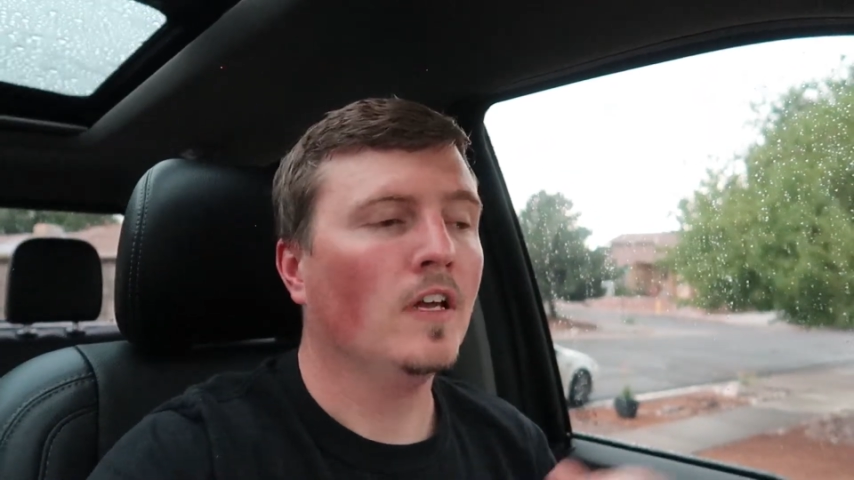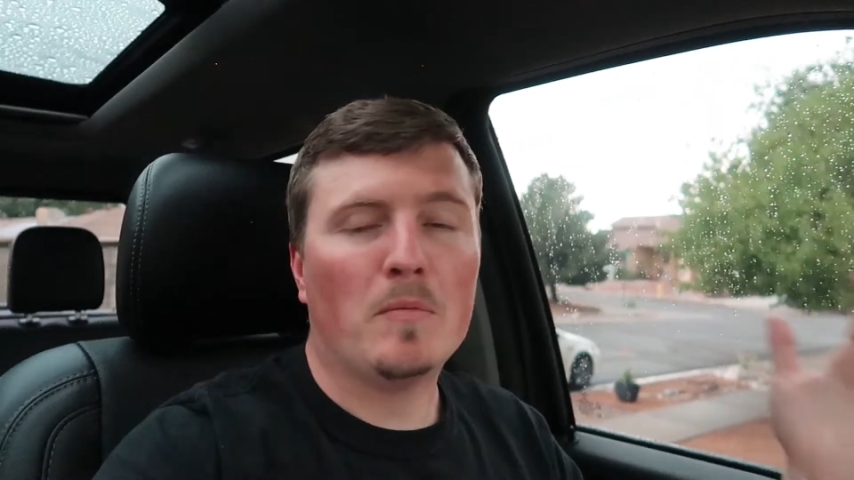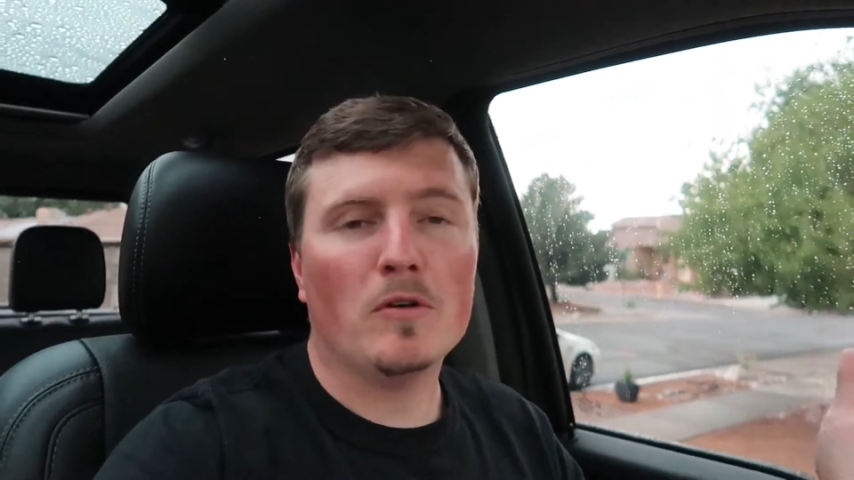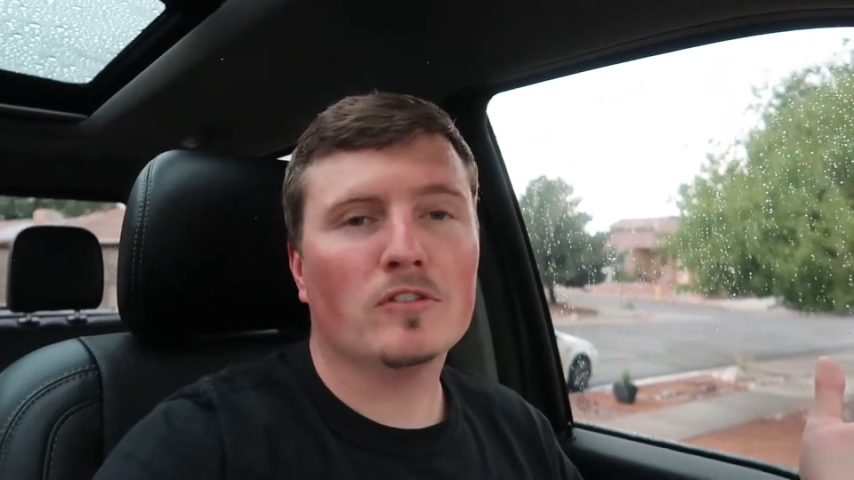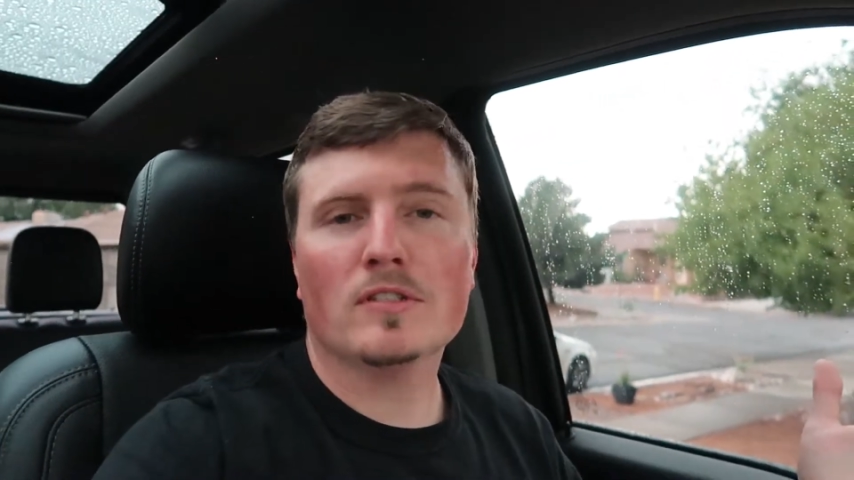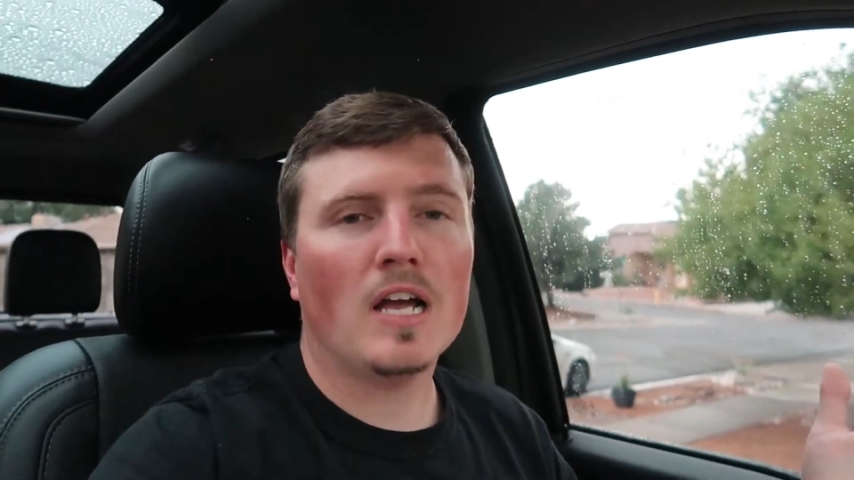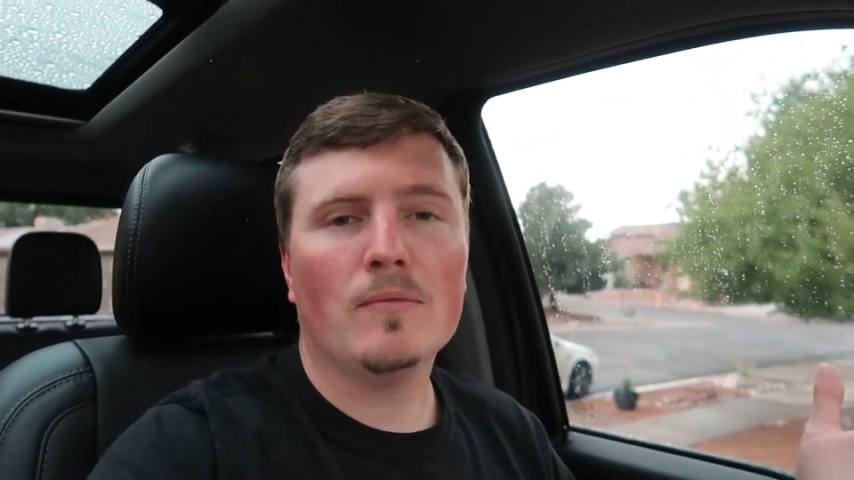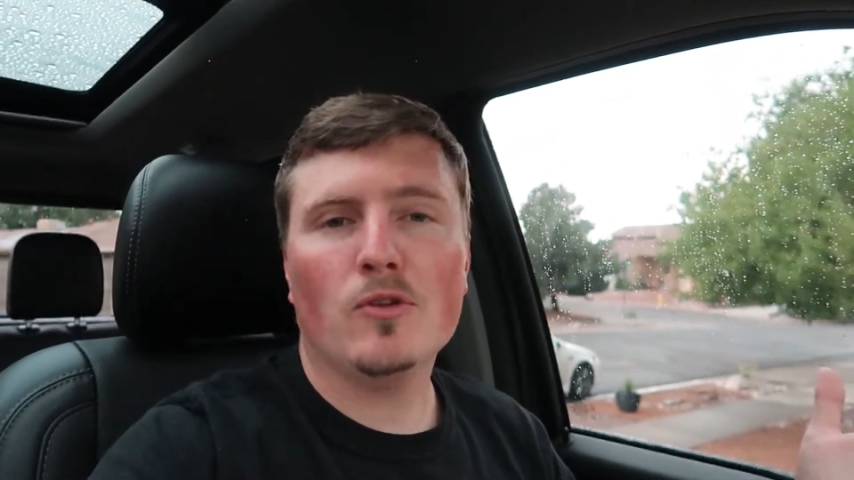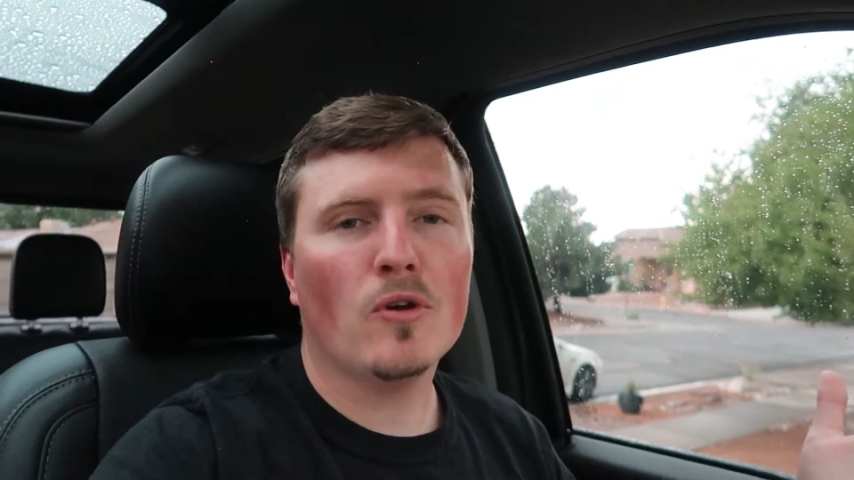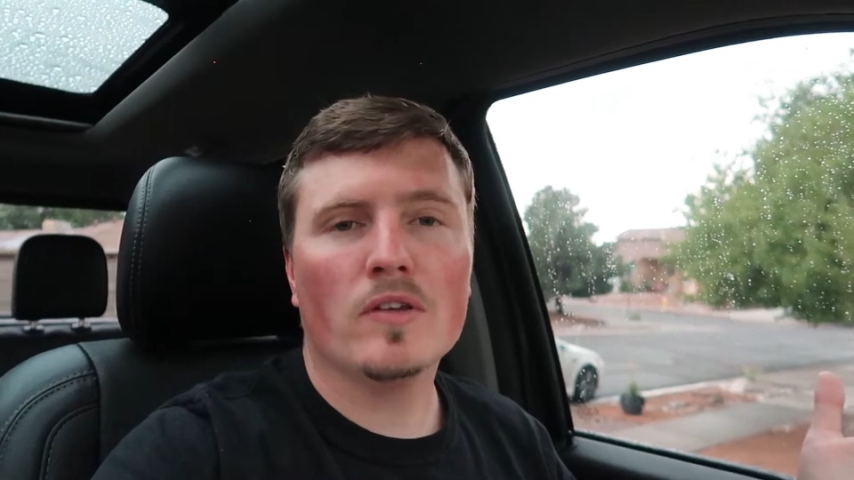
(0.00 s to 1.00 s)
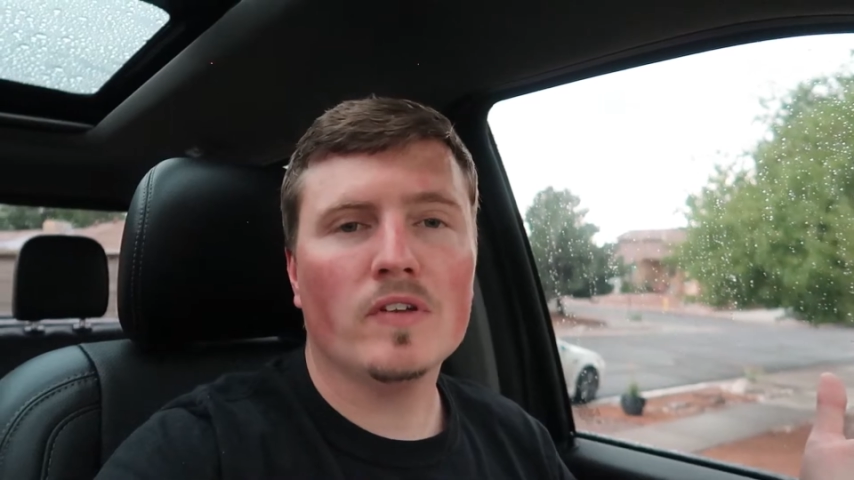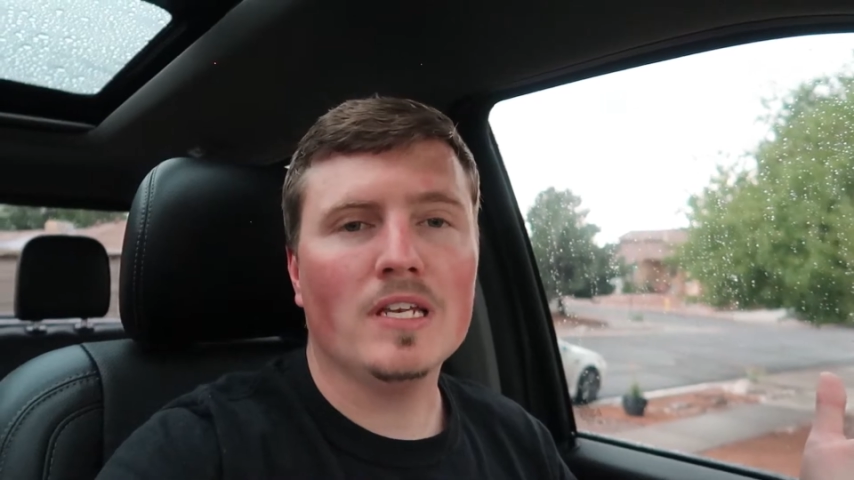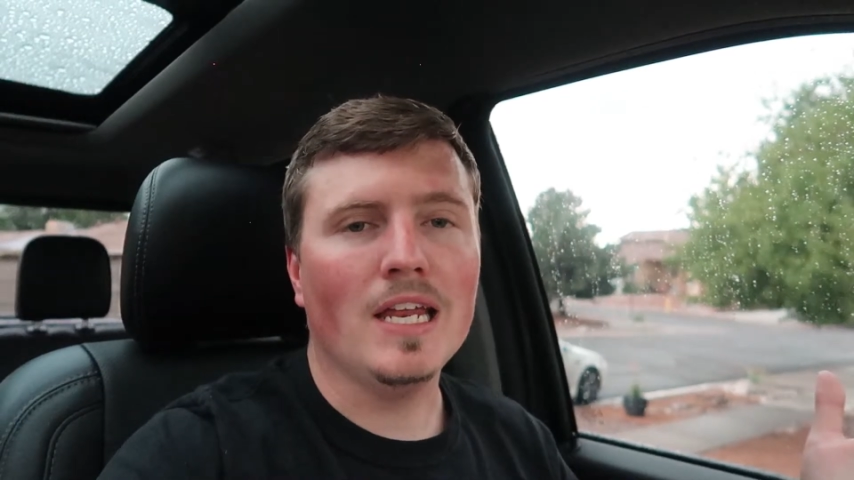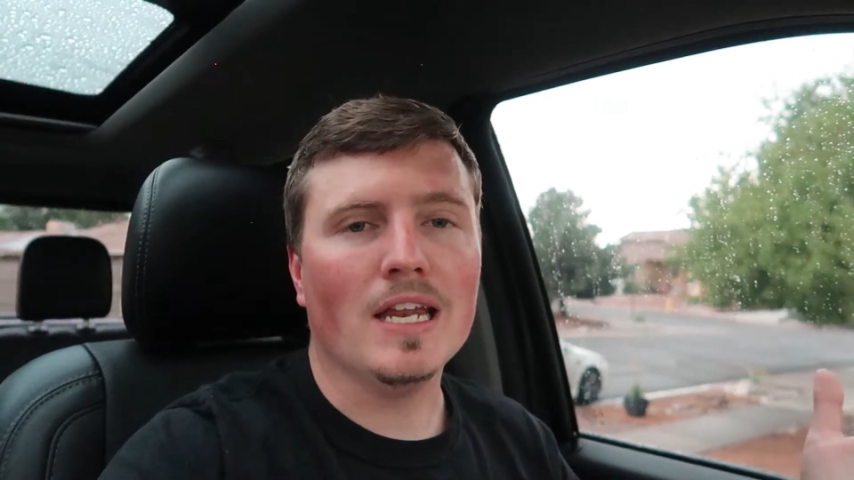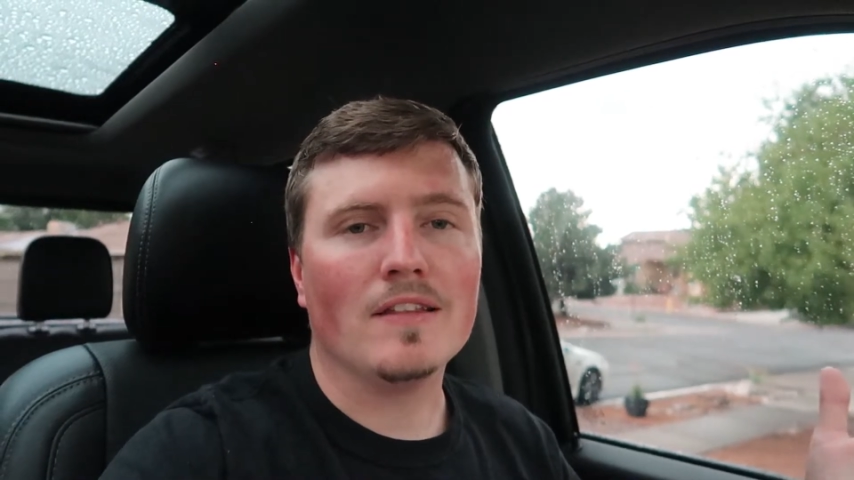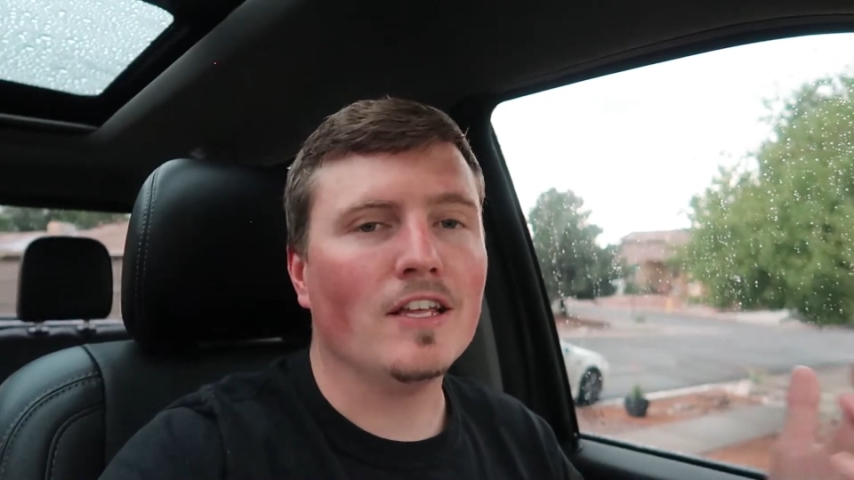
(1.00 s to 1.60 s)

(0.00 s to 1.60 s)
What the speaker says: But most of the time you don't even need it.